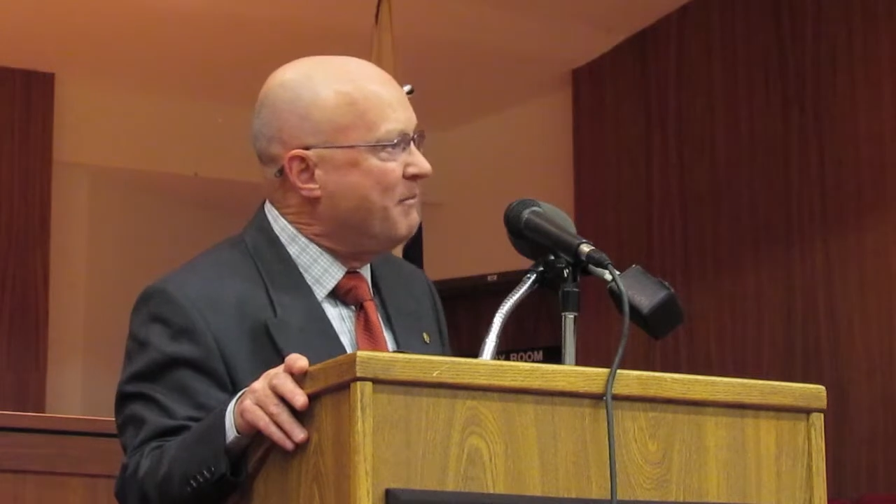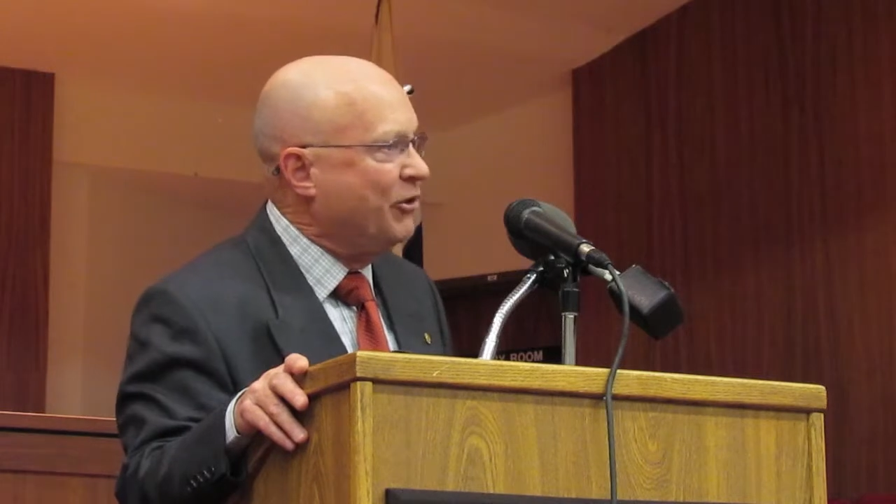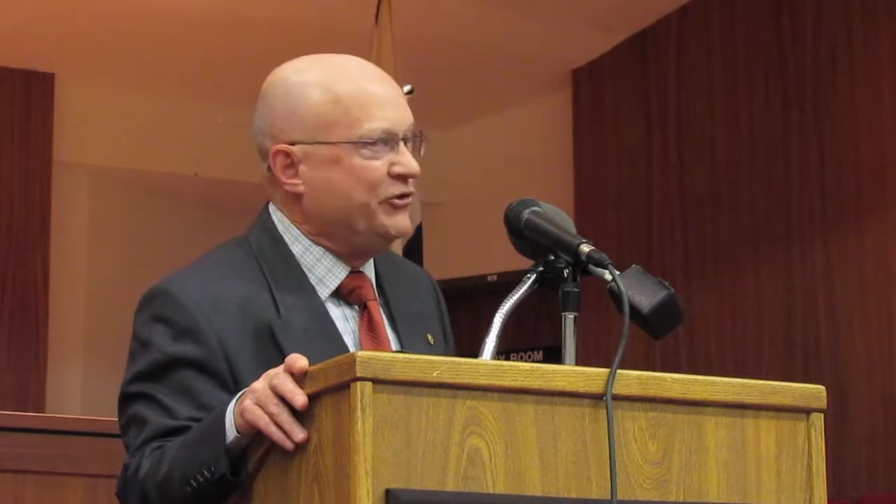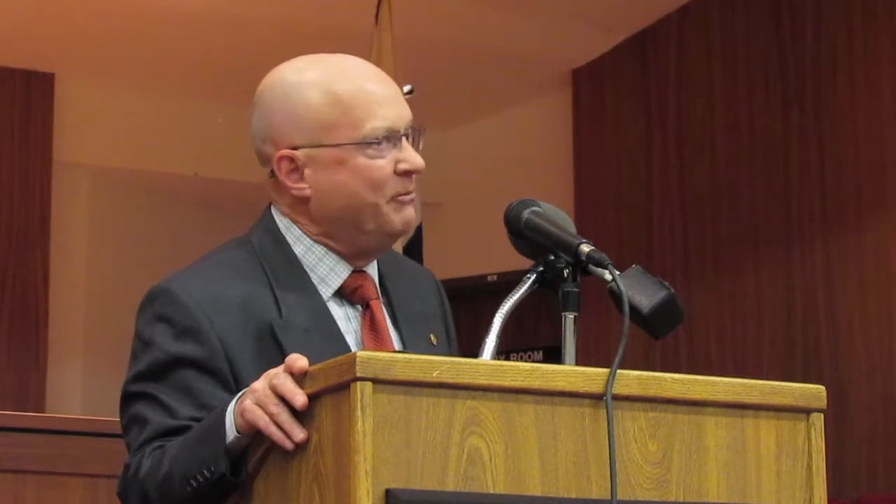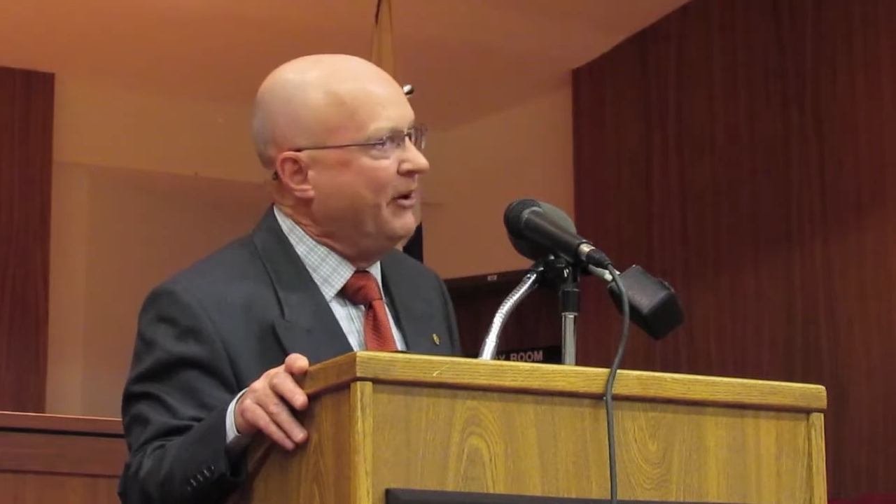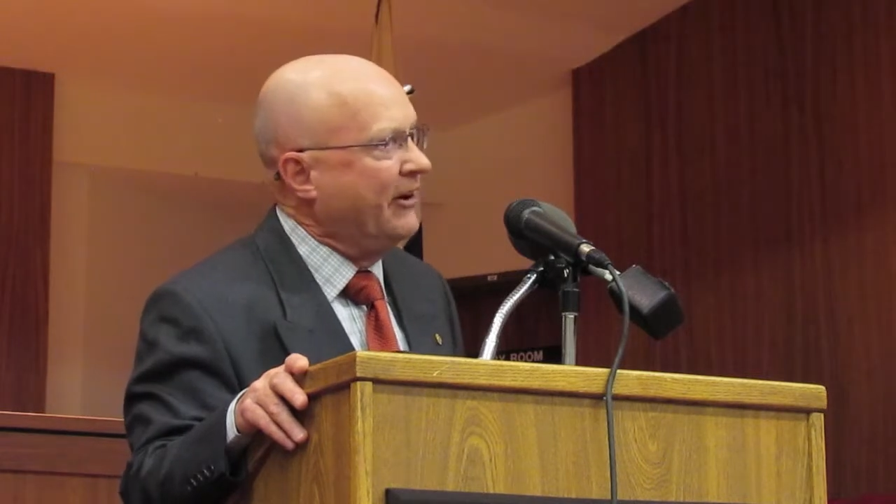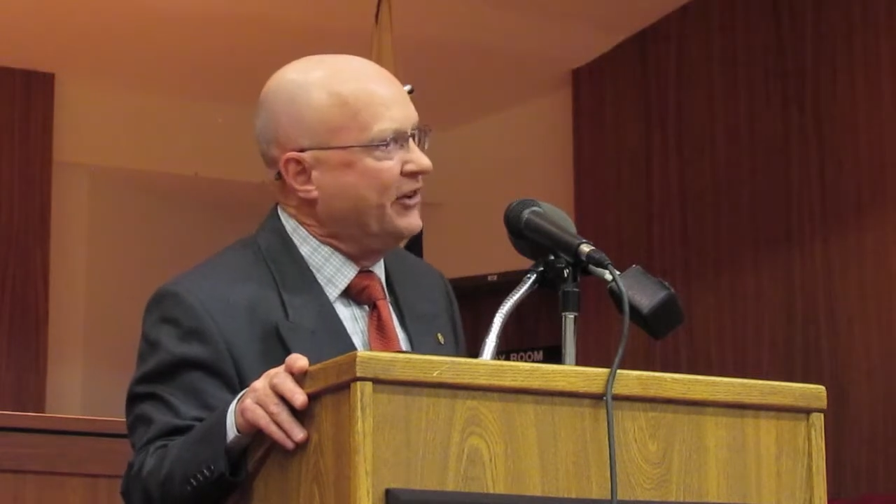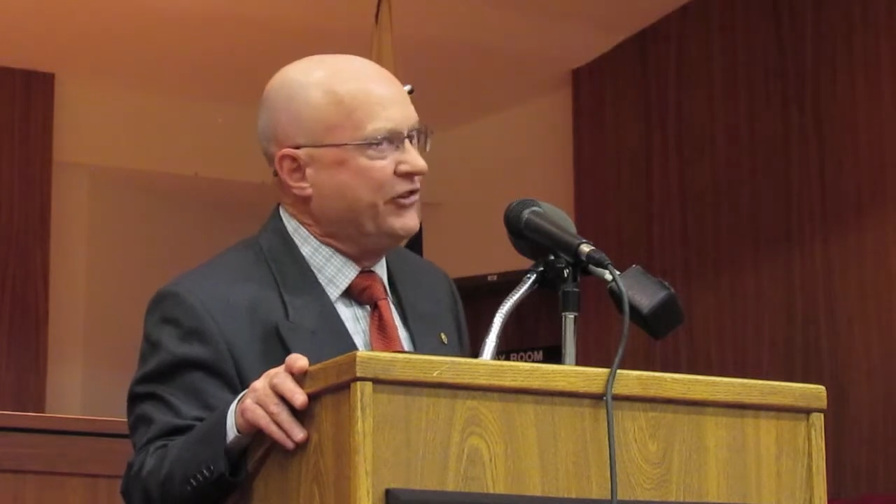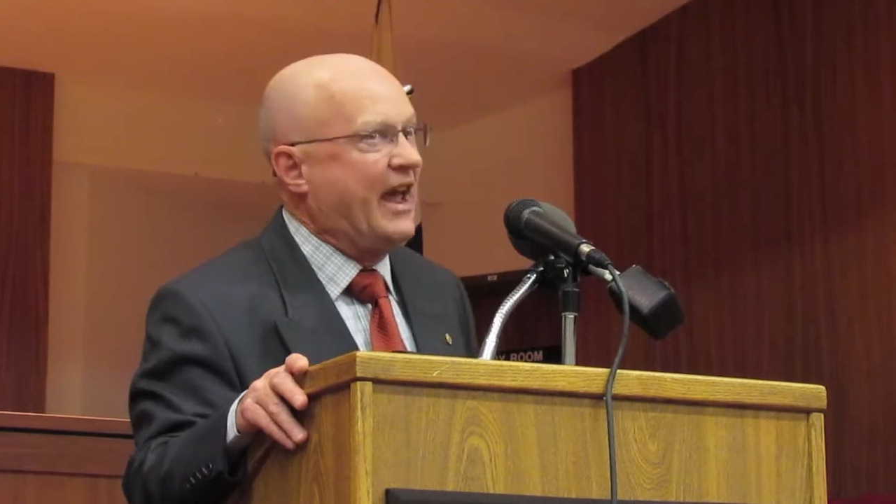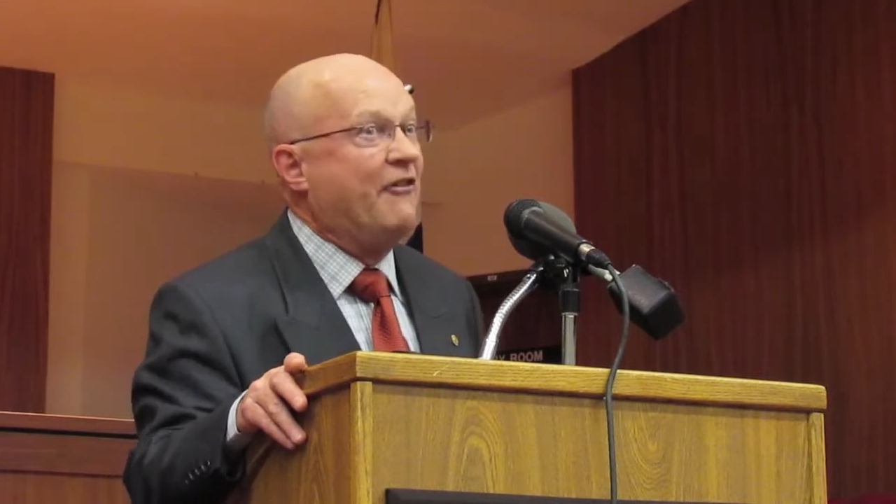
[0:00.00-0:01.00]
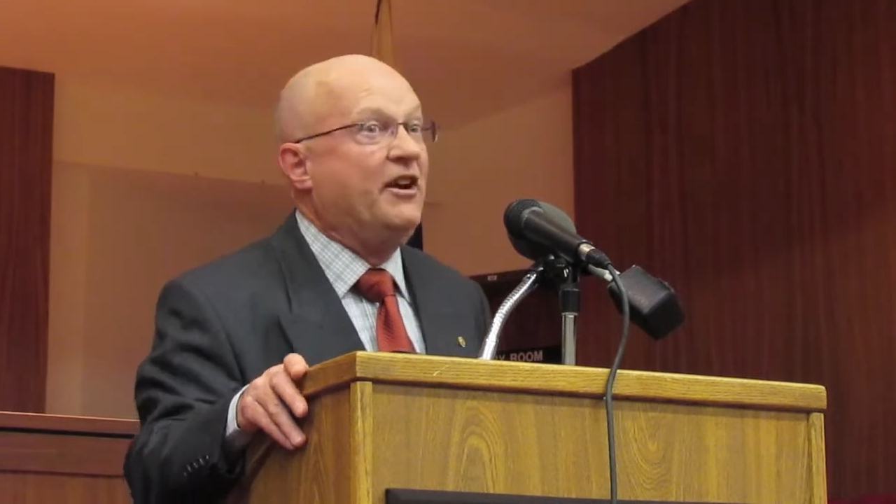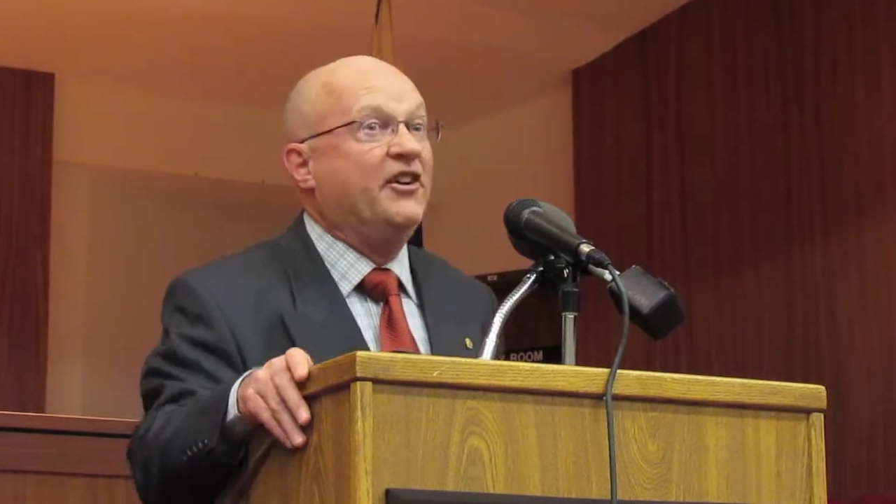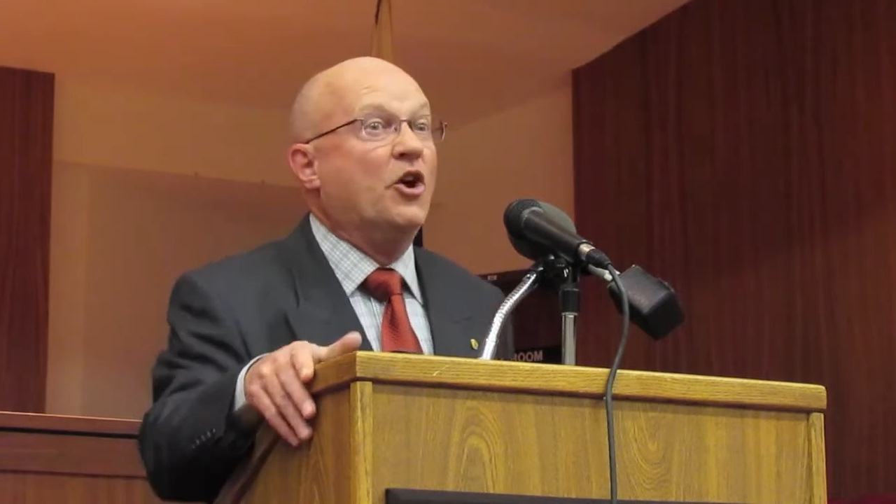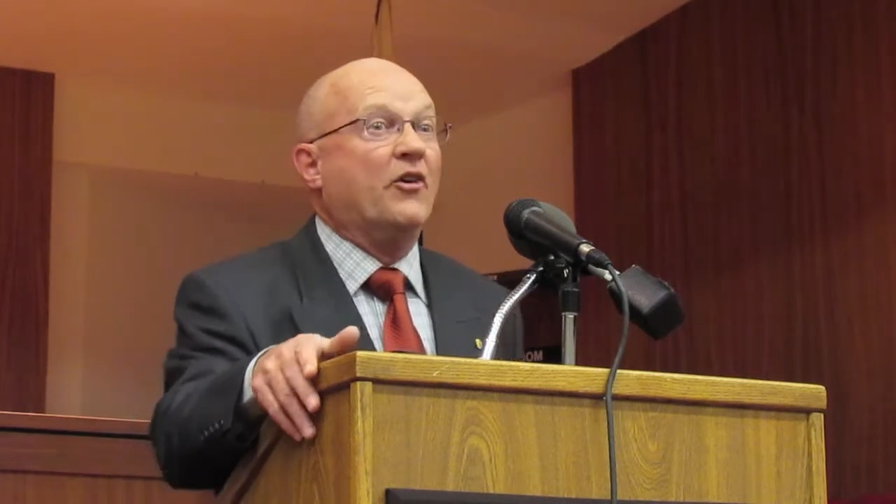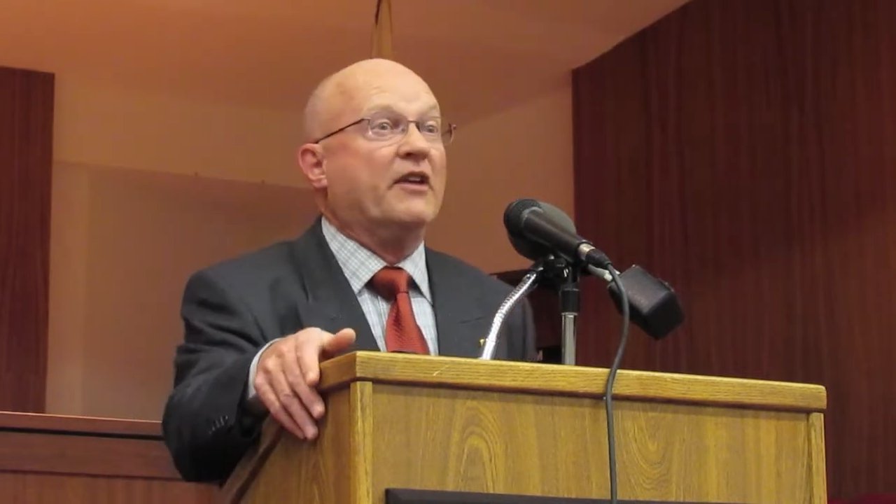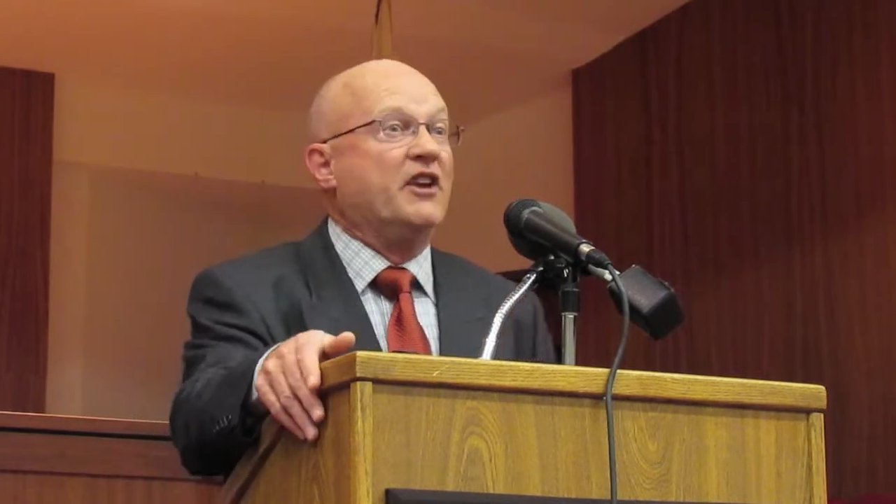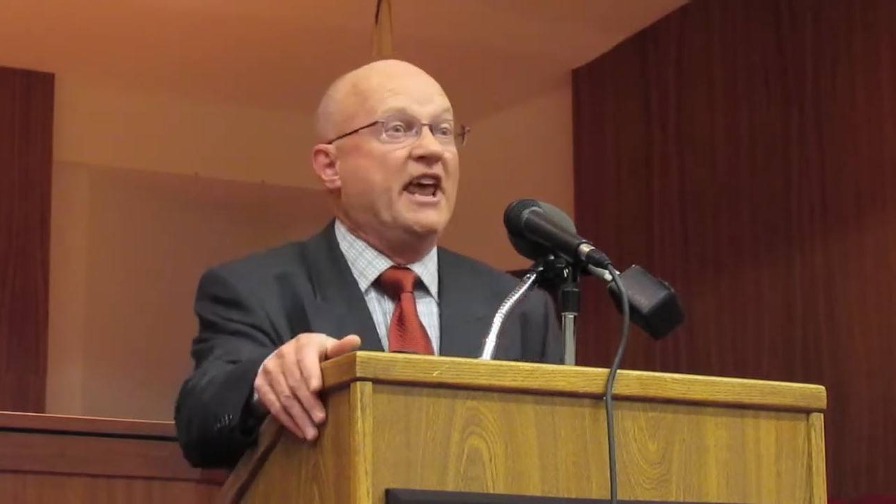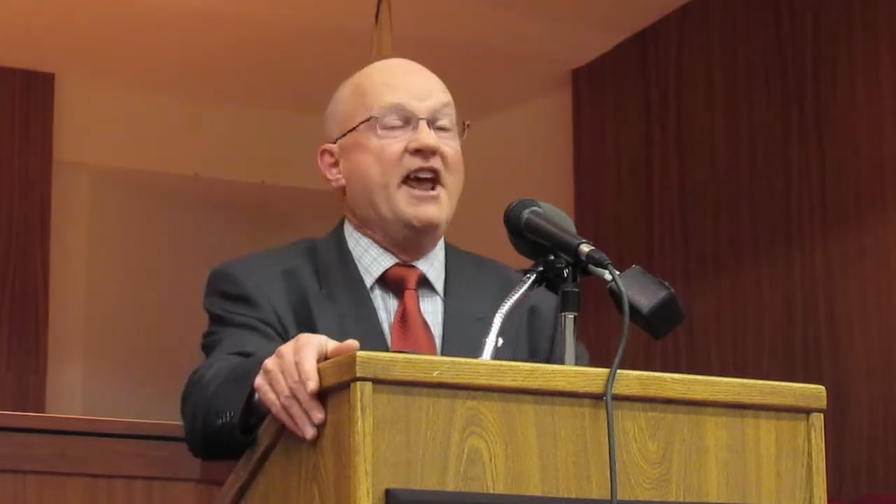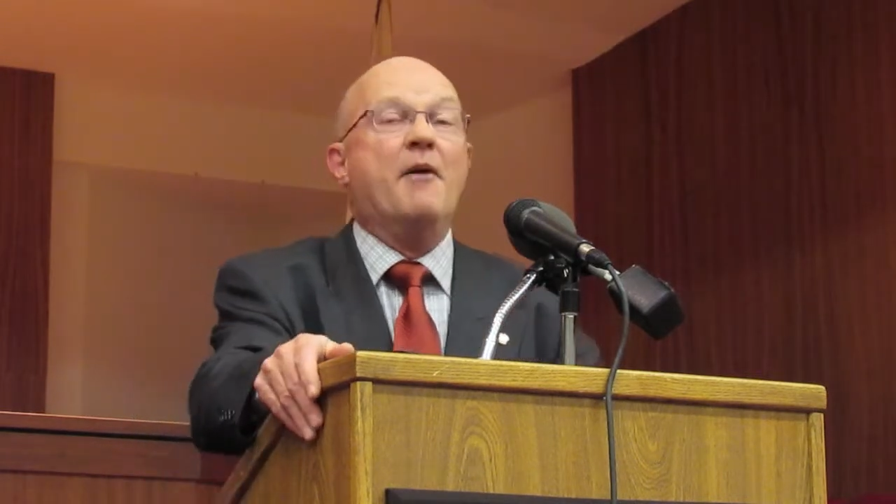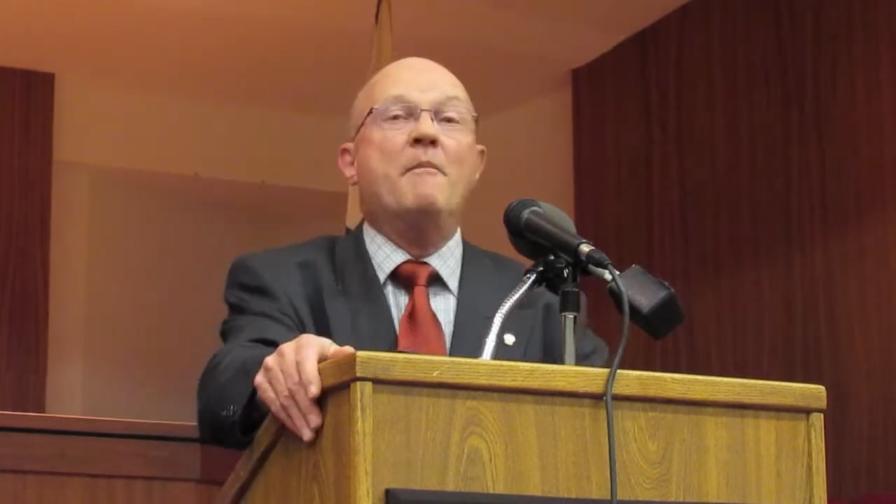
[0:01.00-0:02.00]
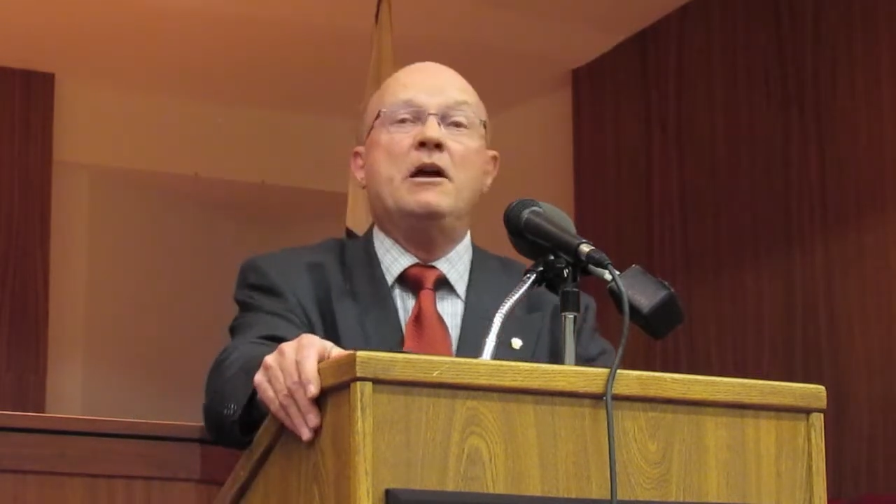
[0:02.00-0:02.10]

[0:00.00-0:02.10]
most Americans haven't and don't give a damn,